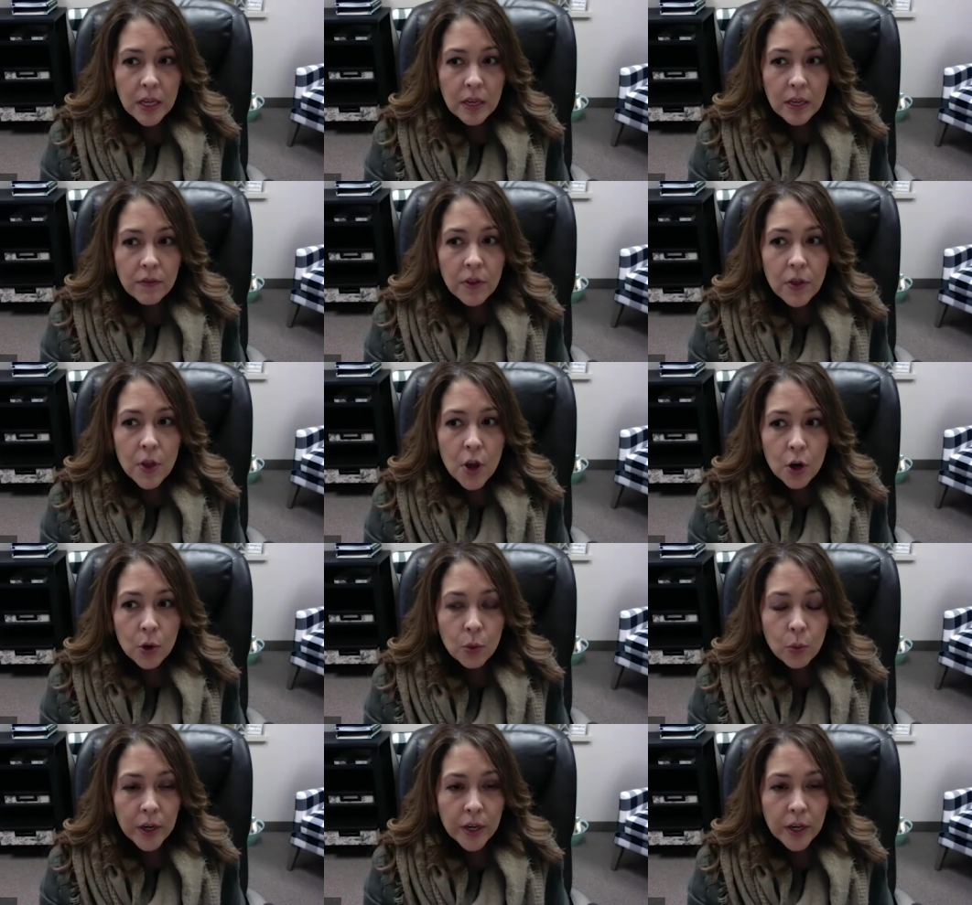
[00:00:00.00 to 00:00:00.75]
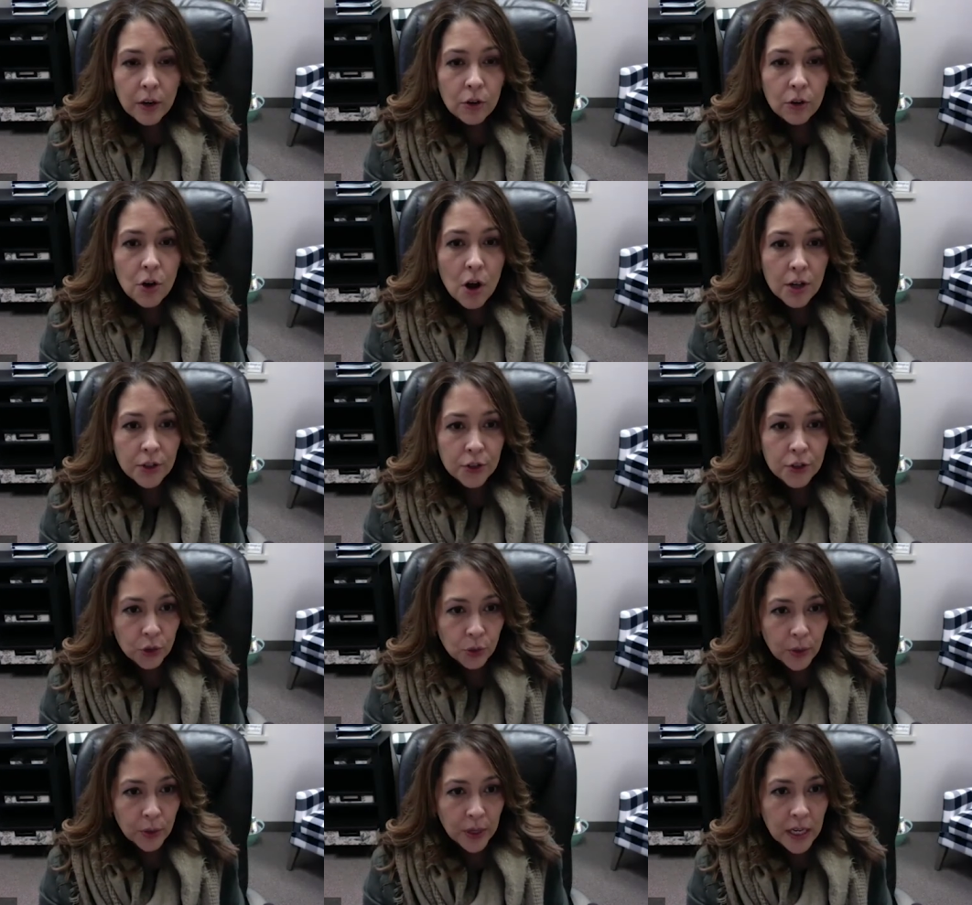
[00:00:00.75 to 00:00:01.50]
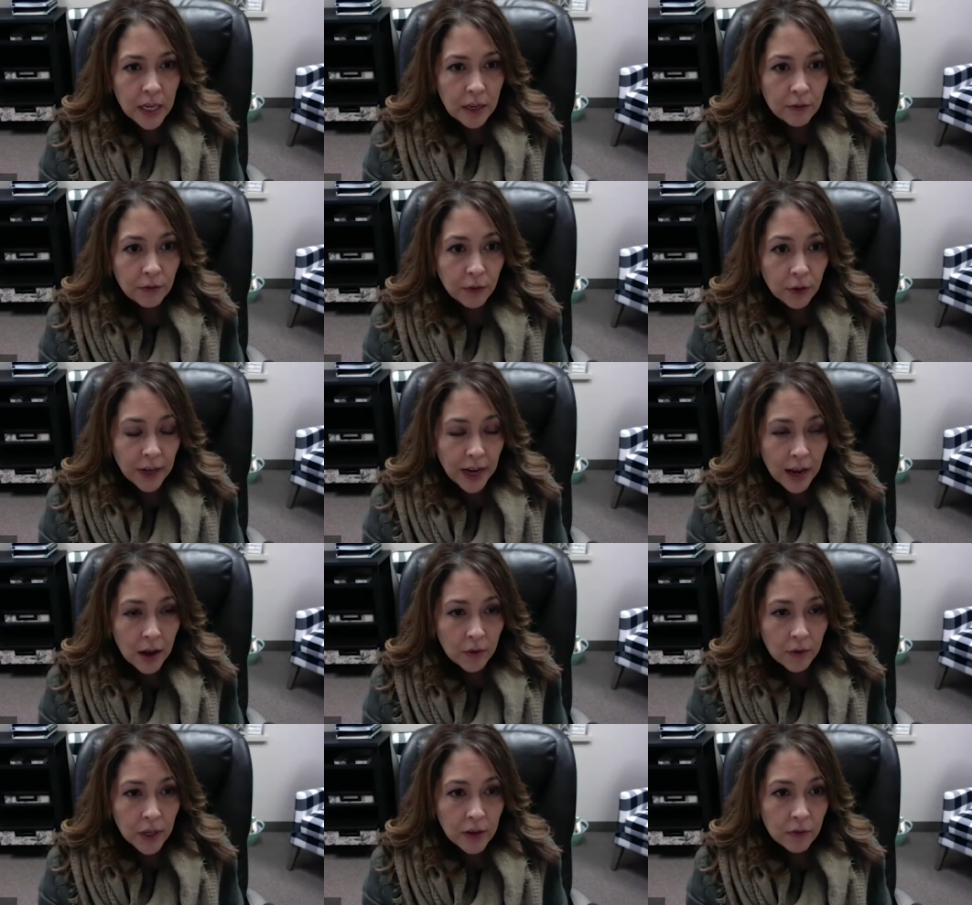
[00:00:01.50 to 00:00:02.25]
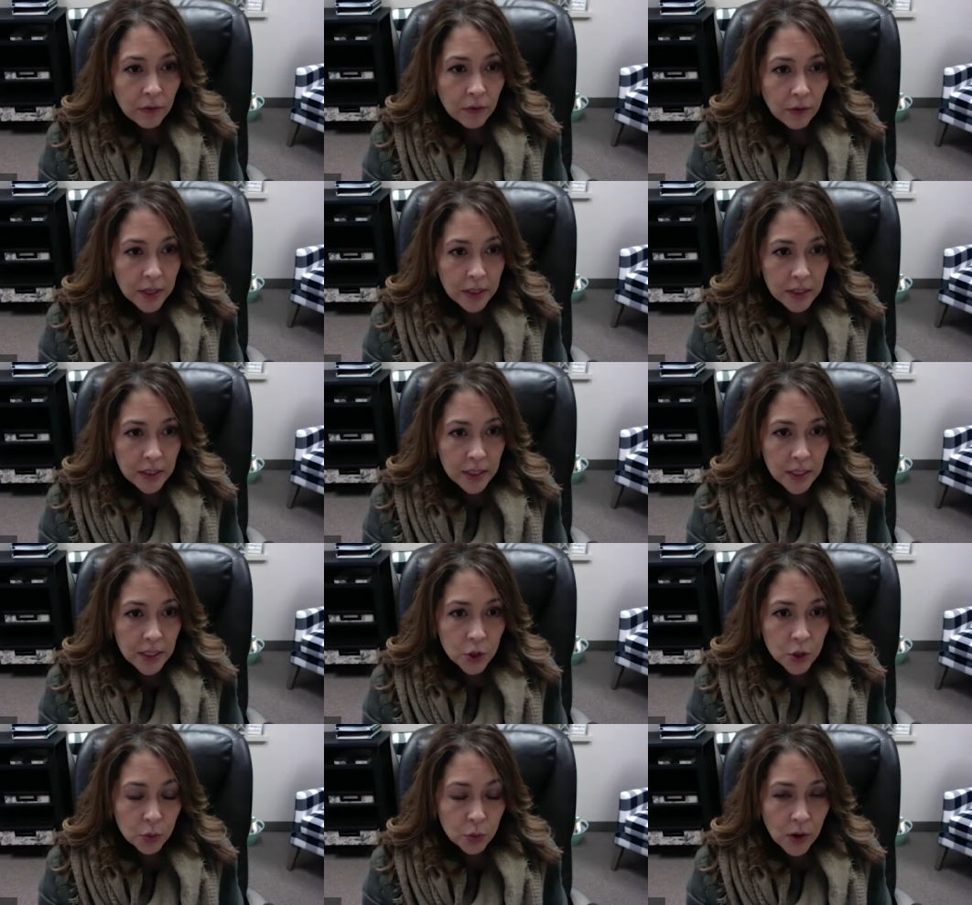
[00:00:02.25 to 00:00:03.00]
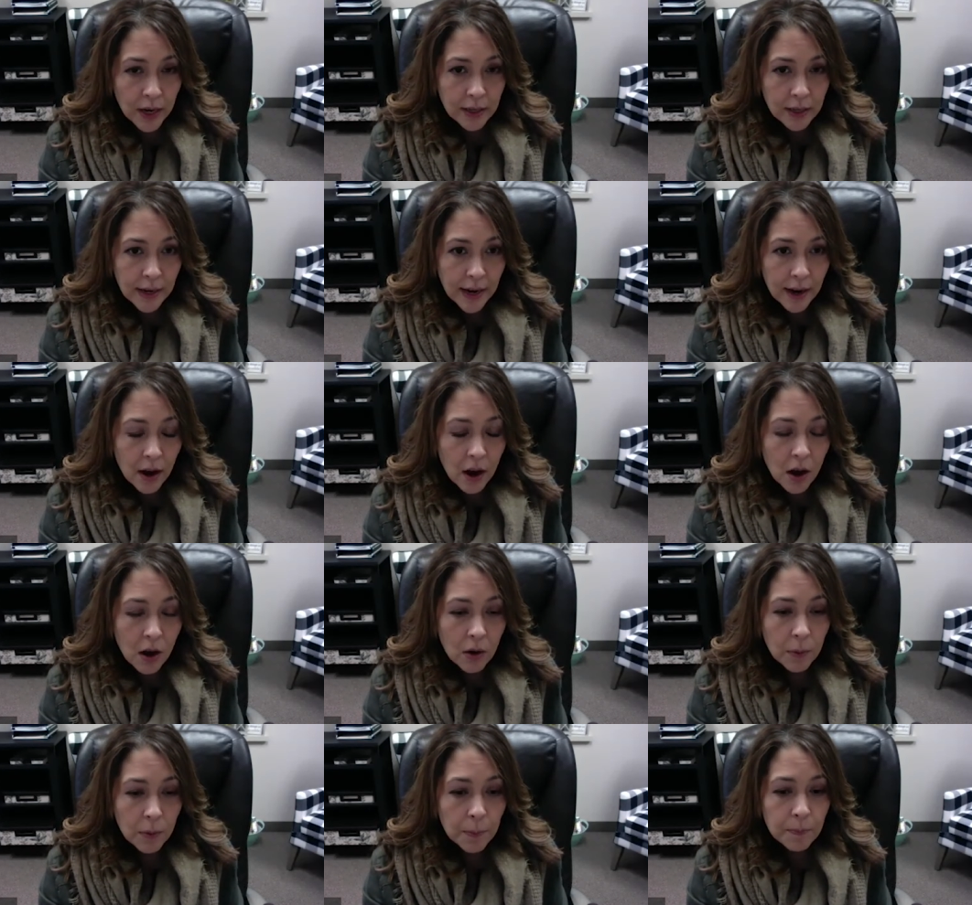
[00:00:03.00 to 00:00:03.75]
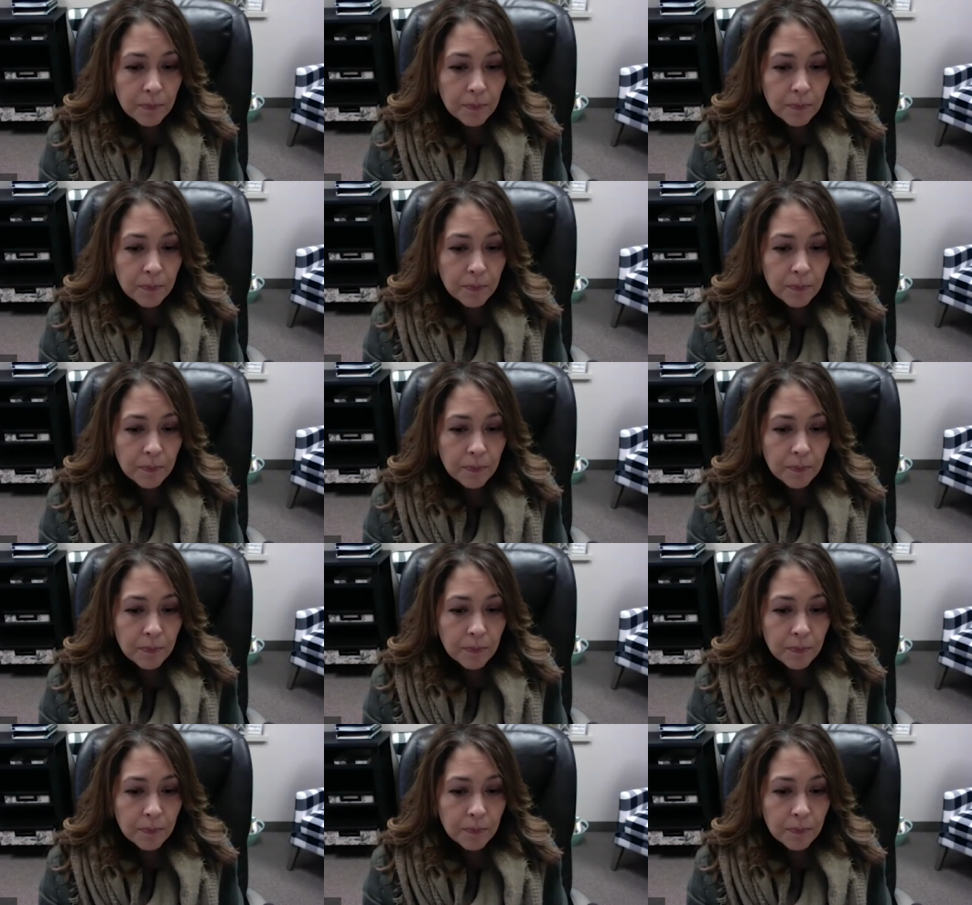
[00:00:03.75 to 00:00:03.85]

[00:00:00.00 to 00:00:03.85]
even though we are not screening for county of residence right now,